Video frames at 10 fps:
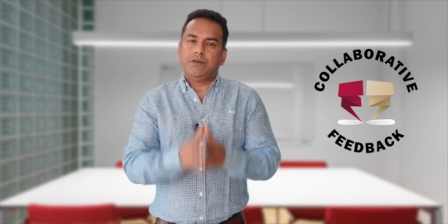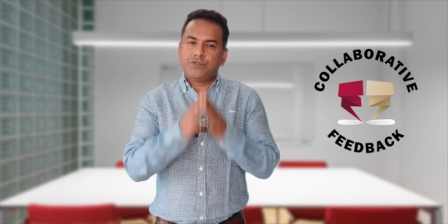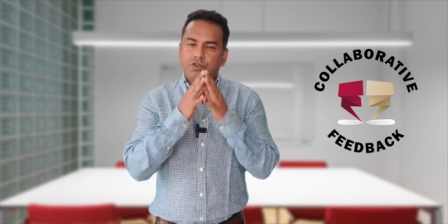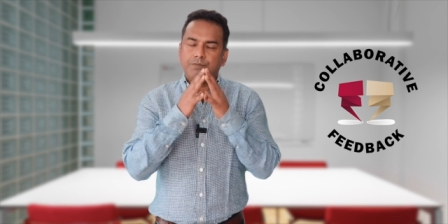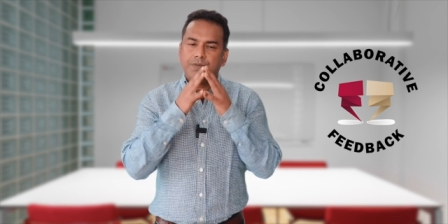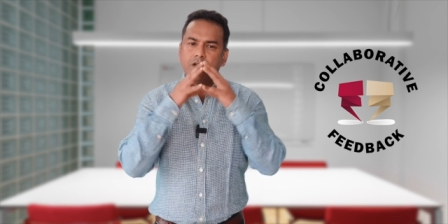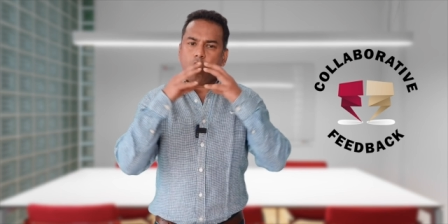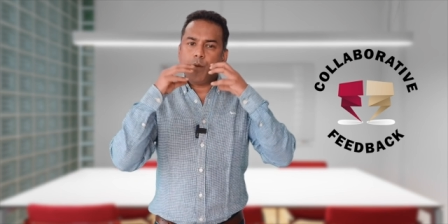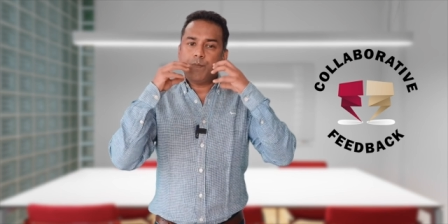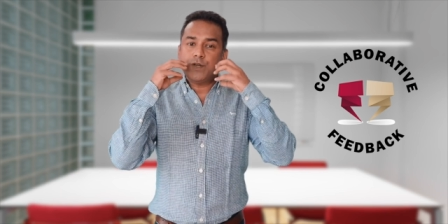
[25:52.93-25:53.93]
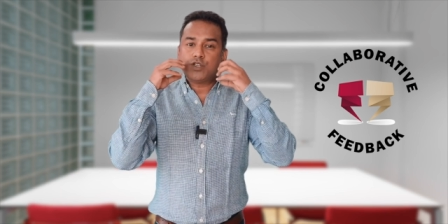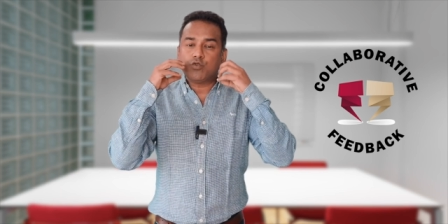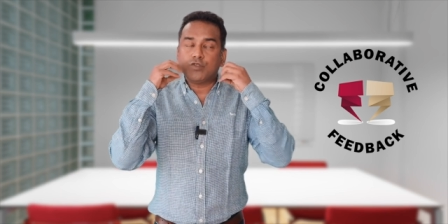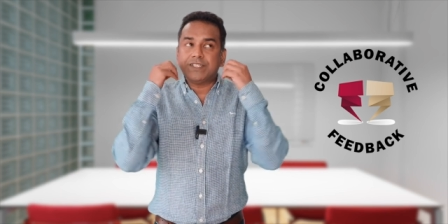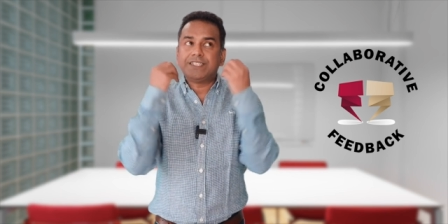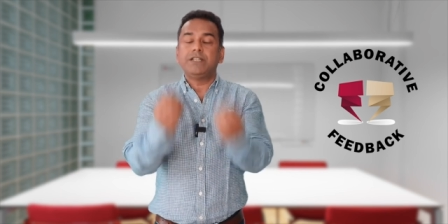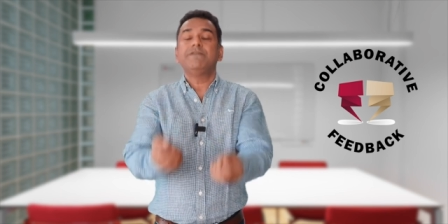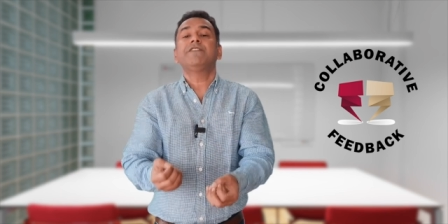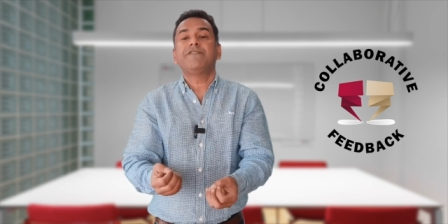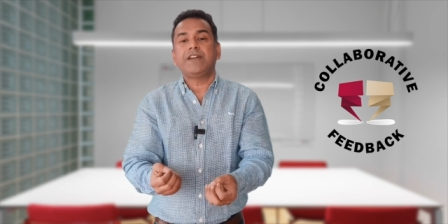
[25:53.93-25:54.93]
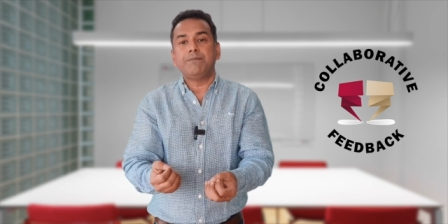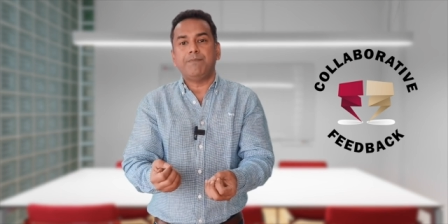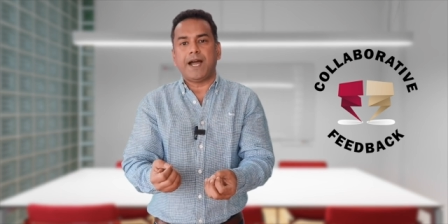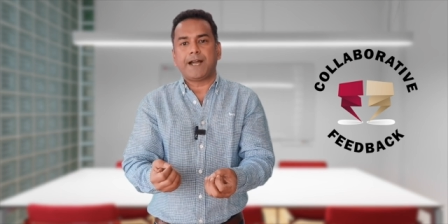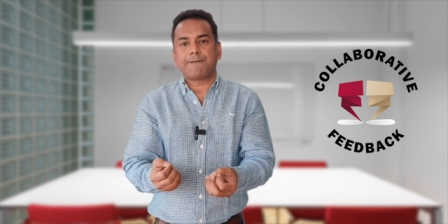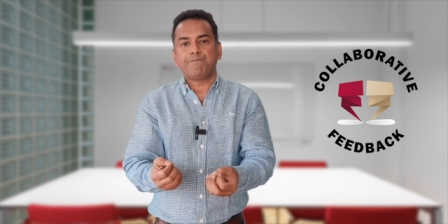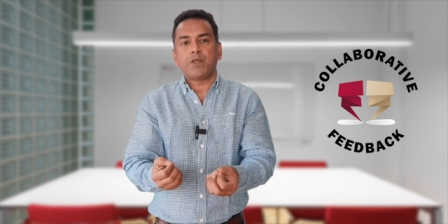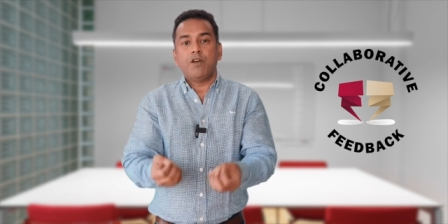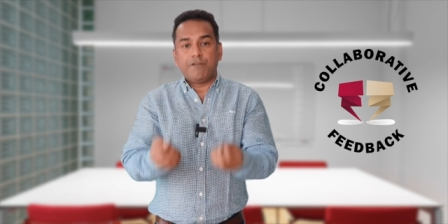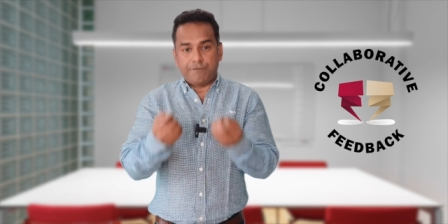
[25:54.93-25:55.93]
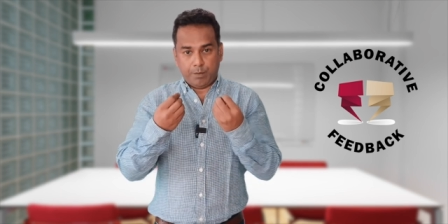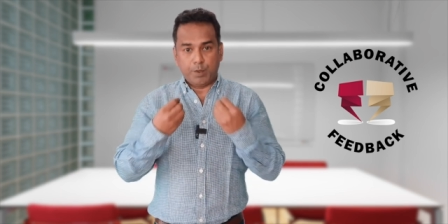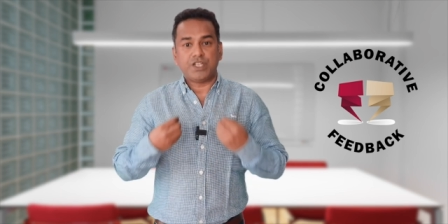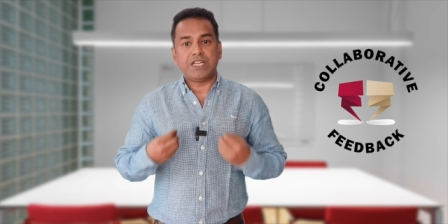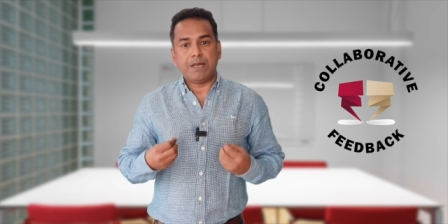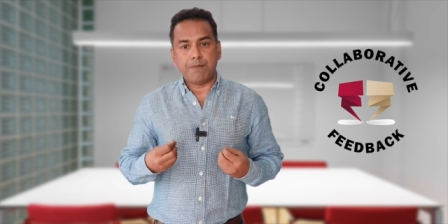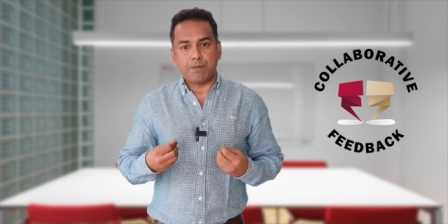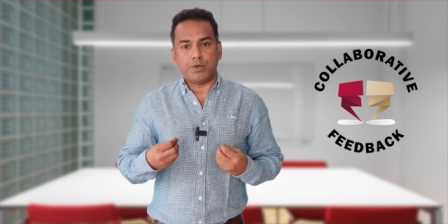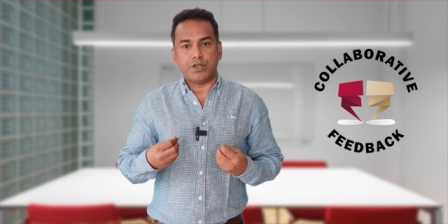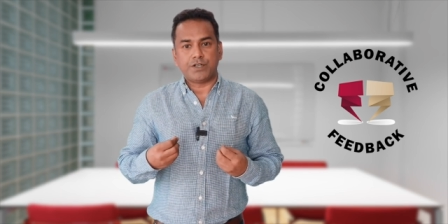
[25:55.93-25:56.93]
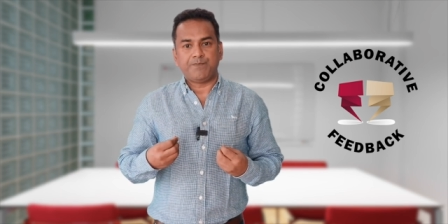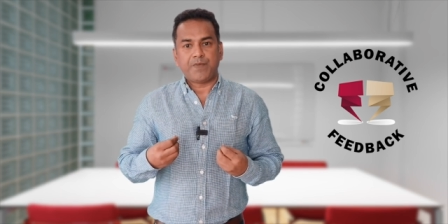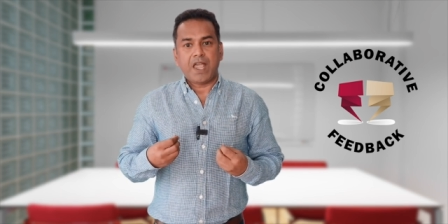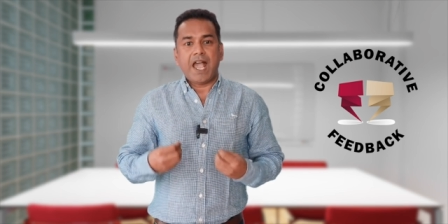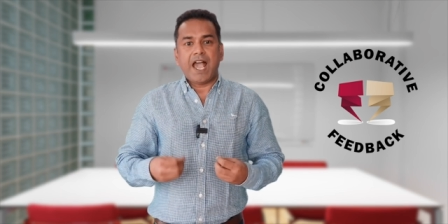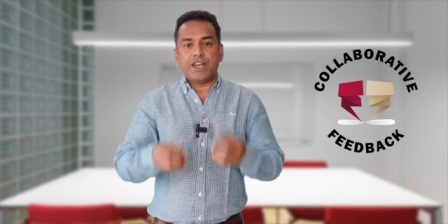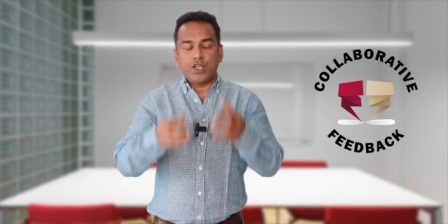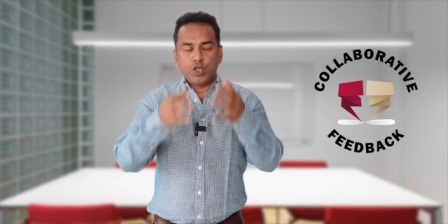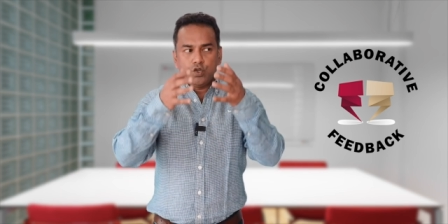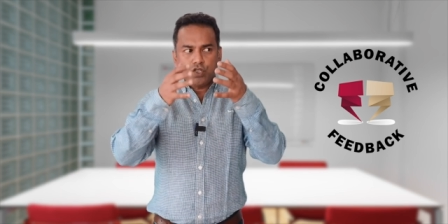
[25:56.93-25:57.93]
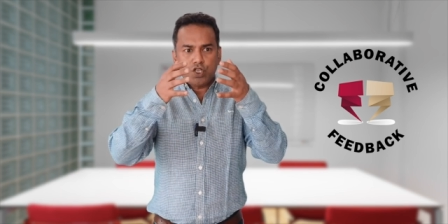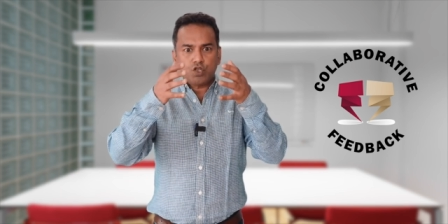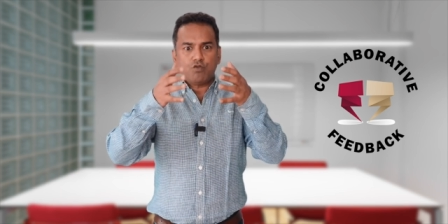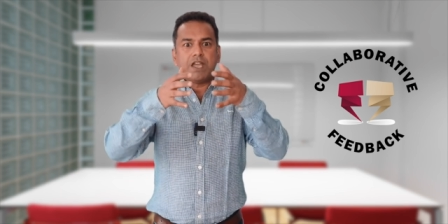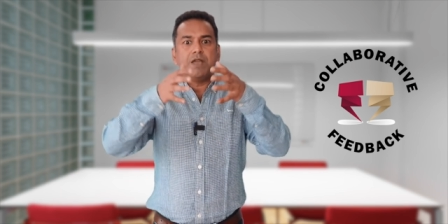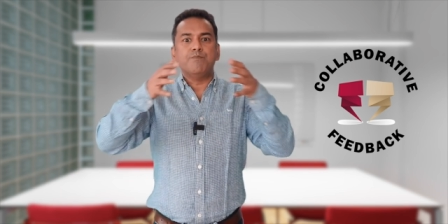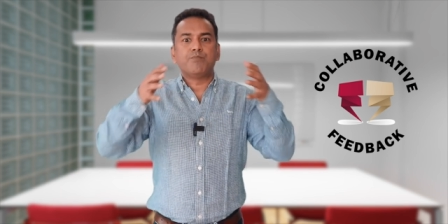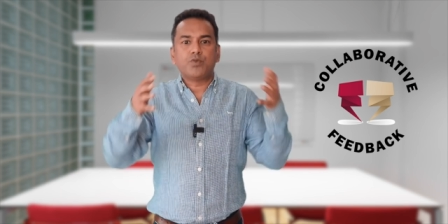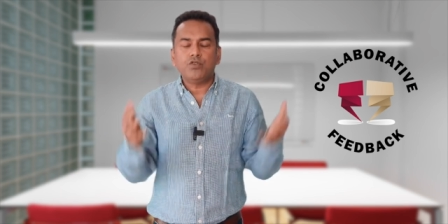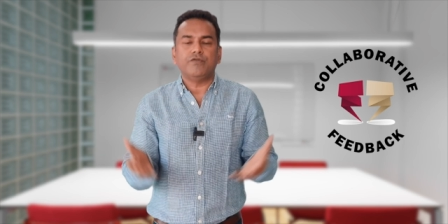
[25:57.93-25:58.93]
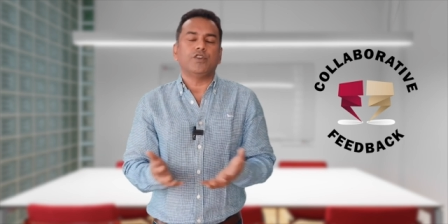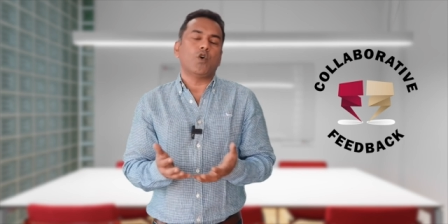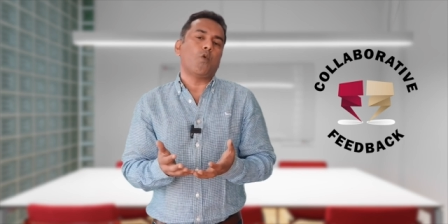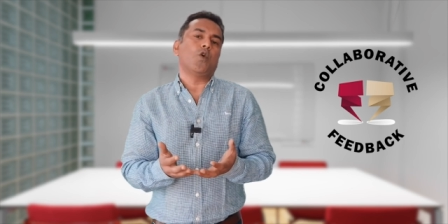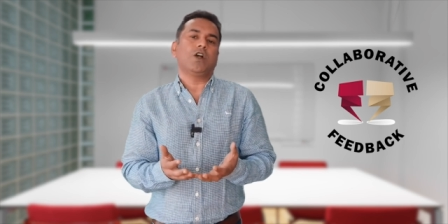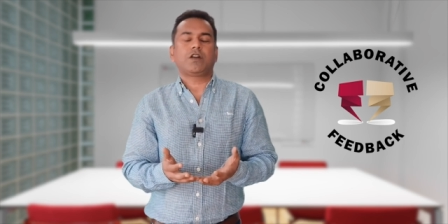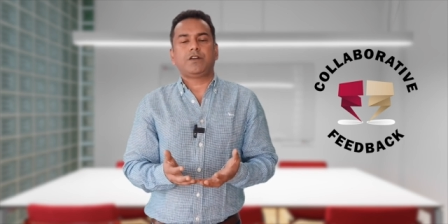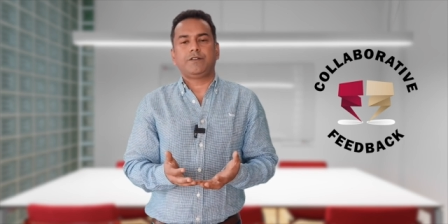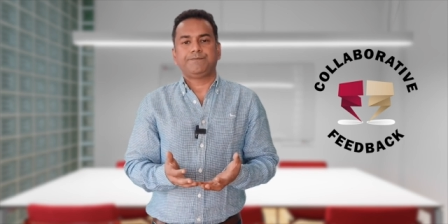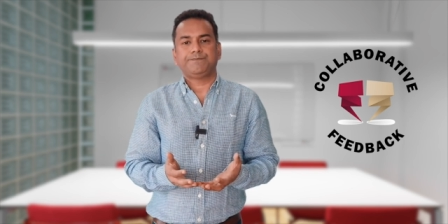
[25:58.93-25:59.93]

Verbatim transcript: So be open to receiving feedback from your team members and use it to improve your work.